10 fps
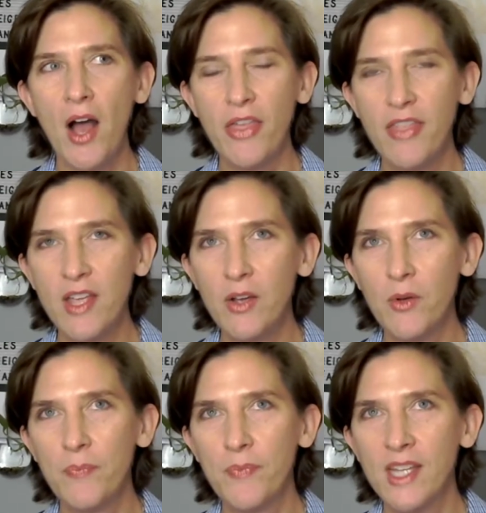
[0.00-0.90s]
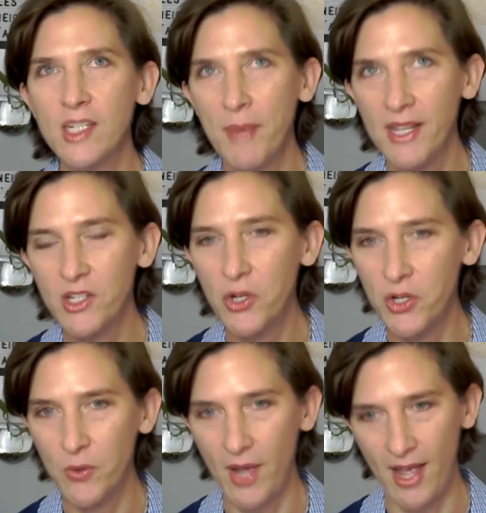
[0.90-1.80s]
I think it depends on who
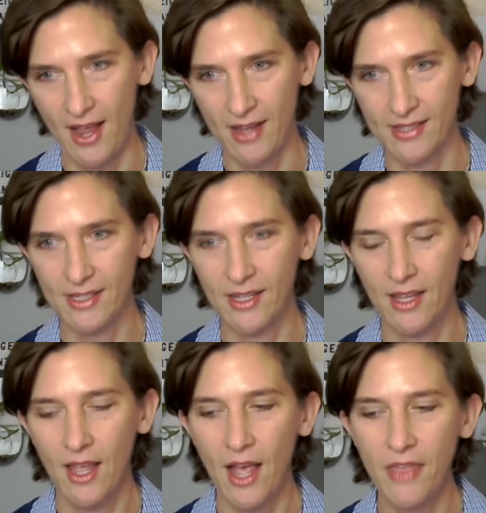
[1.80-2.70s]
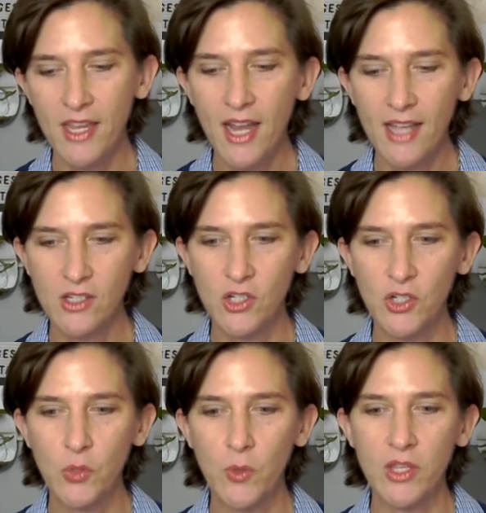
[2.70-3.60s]
you ask. I think it has to
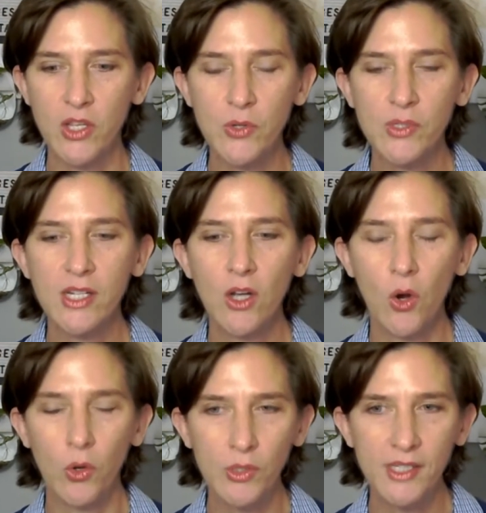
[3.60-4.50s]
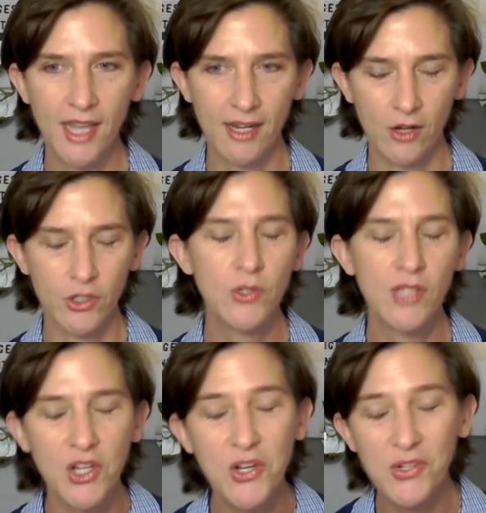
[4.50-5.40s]
do with using old tech or
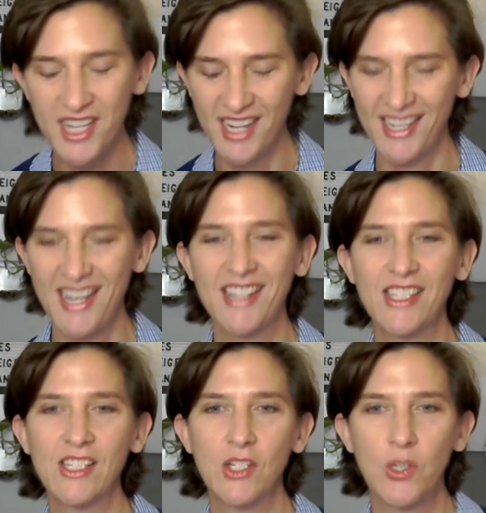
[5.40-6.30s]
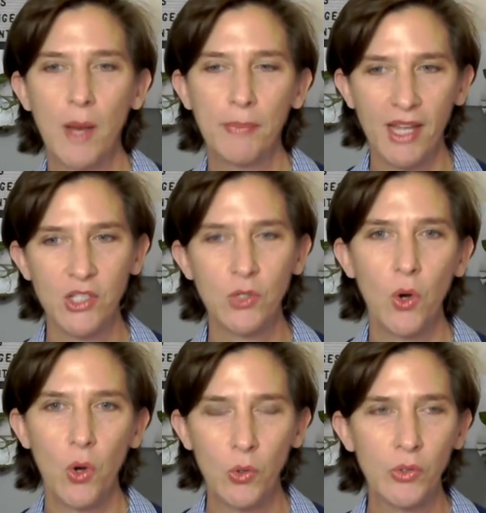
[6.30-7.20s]
using new techniques to apply to
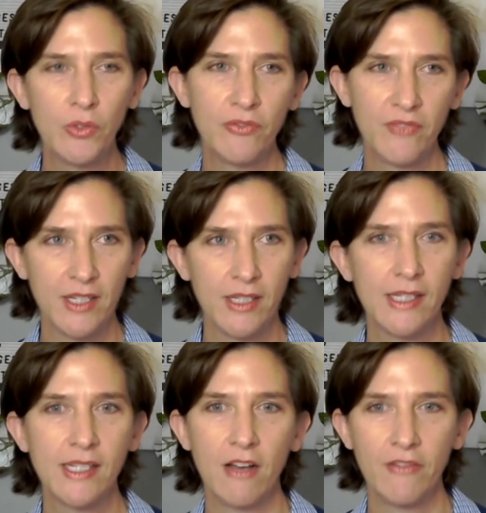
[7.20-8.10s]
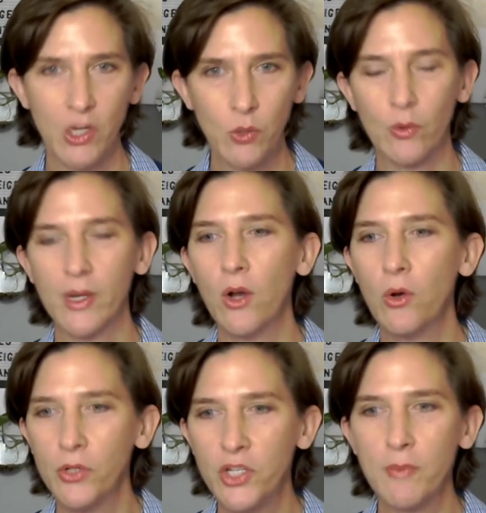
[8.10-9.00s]
old fields of inquiry,
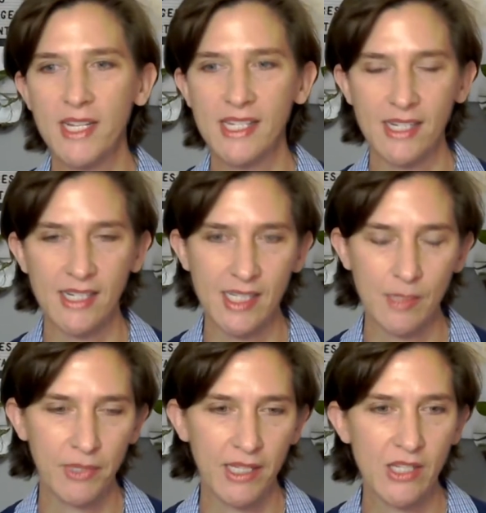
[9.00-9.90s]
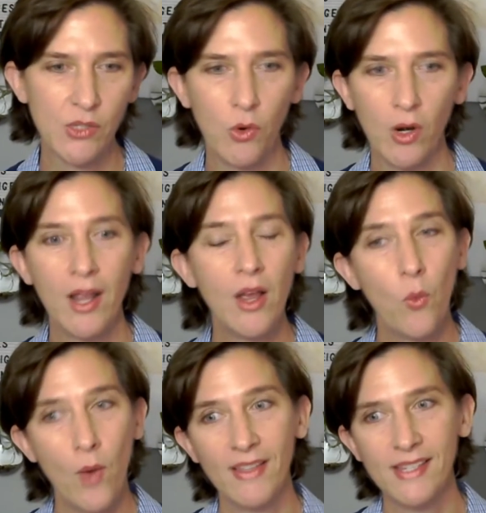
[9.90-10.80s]
old humanistic disciplines or
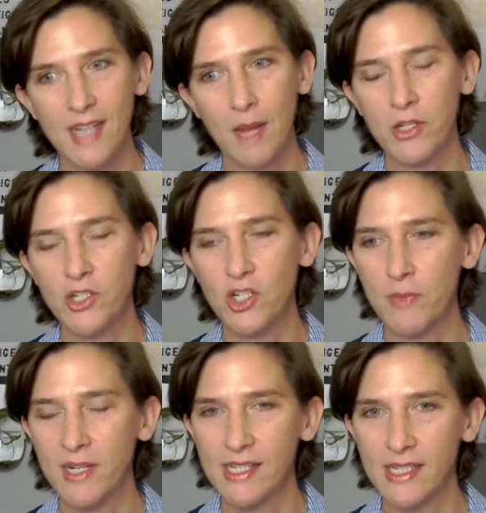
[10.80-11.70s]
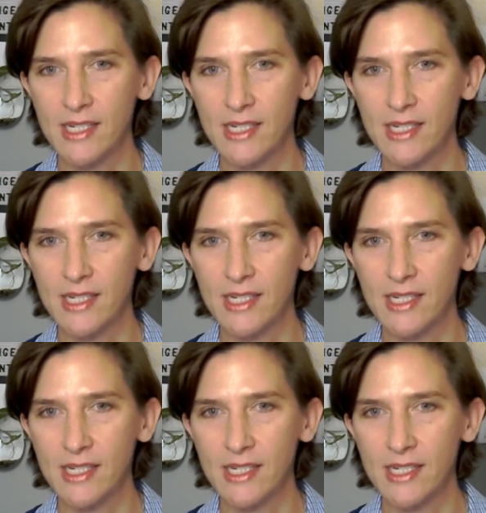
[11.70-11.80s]
well-established humanistic